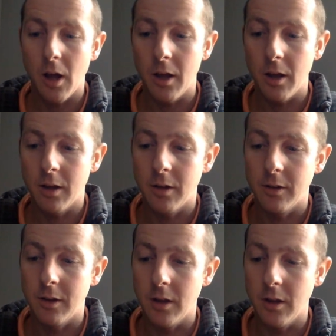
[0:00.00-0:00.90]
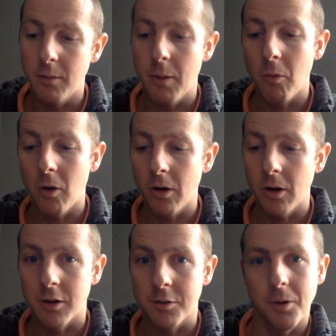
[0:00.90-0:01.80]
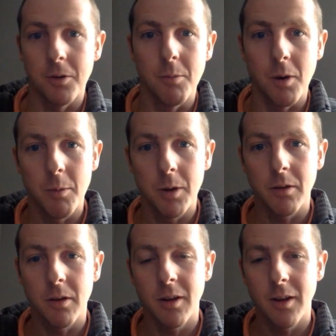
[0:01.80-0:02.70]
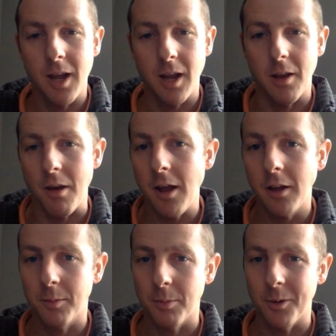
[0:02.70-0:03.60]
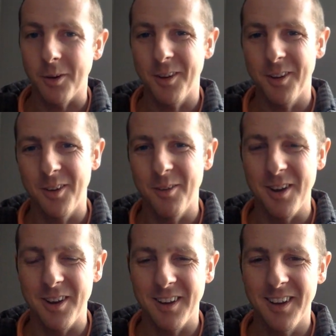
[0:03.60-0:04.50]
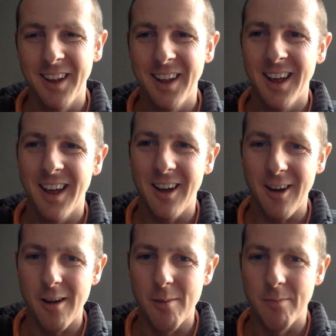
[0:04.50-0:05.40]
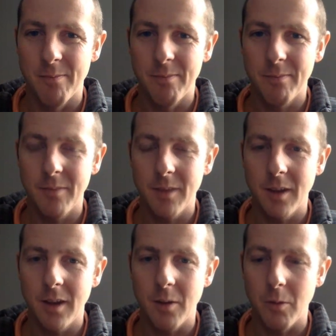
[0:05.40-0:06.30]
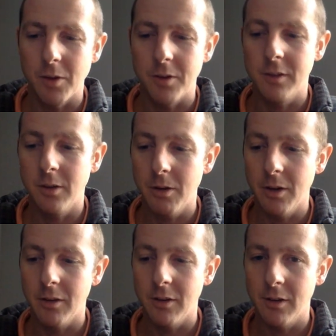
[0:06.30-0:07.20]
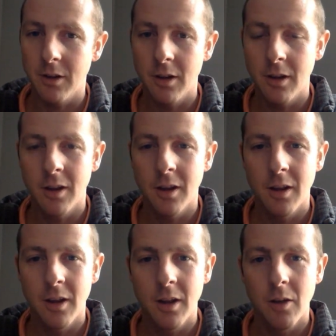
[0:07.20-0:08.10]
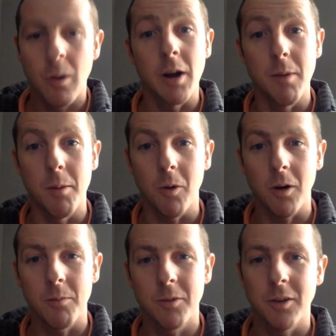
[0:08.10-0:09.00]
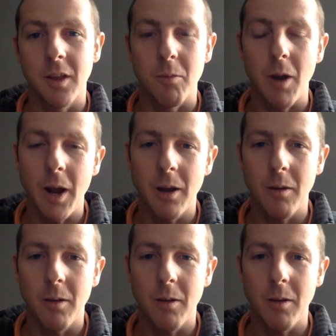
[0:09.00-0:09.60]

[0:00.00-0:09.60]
is the Memoir, Explode the Moment, and Expert unit, um, in which students write a memoir. So they write